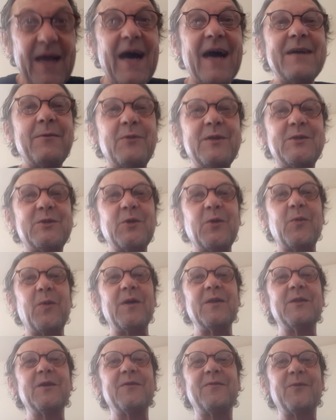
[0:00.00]
I wish you a
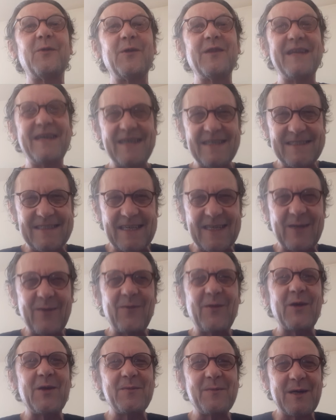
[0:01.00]
wonderful day. I thank you
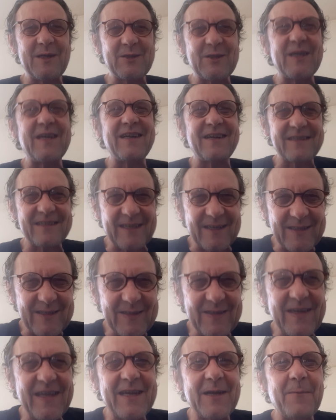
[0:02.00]
very much, and I'll talk
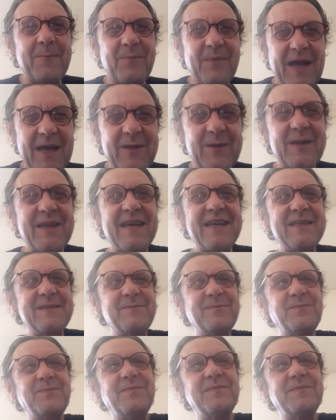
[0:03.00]
to you later. Adonai.